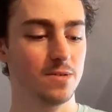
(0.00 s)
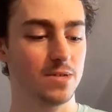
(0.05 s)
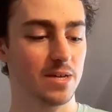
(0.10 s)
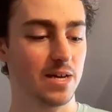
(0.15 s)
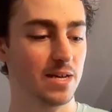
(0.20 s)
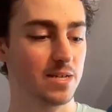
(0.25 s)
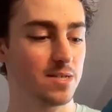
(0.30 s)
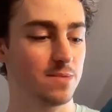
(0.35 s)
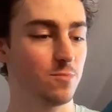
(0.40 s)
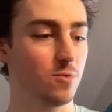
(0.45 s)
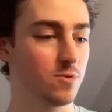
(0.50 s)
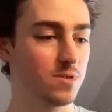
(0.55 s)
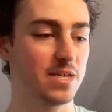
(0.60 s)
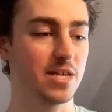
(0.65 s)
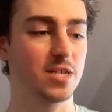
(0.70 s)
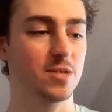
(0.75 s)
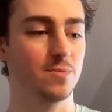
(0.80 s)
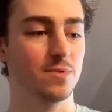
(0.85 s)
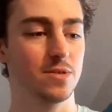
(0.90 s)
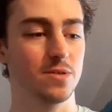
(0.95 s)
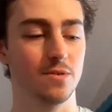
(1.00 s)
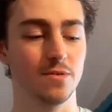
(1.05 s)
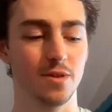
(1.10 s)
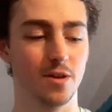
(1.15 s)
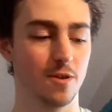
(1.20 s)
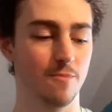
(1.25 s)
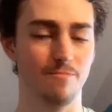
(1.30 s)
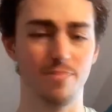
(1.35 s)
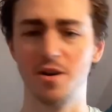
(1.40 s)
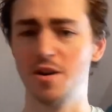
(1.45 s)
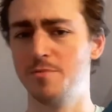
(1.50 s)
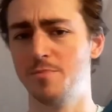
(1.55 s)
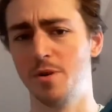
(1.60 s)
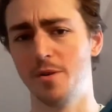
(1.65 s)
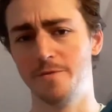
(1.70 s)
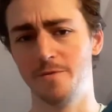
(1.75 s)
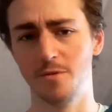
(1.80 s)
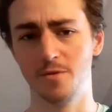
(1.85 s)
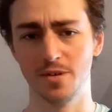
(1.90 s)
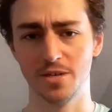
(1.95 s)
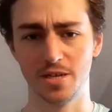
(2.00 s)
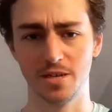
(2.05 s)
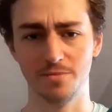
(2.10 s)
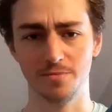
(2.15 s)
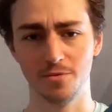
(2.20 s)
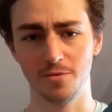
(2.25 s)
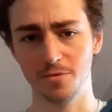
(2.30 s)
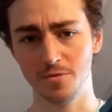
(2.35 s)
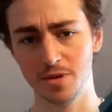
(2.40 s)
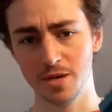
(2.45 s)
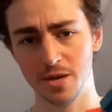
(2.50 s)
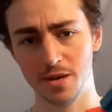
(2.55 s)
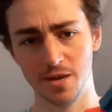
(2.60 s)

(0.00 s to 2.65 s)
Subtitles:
to get some more attachments on, like a bipod for example,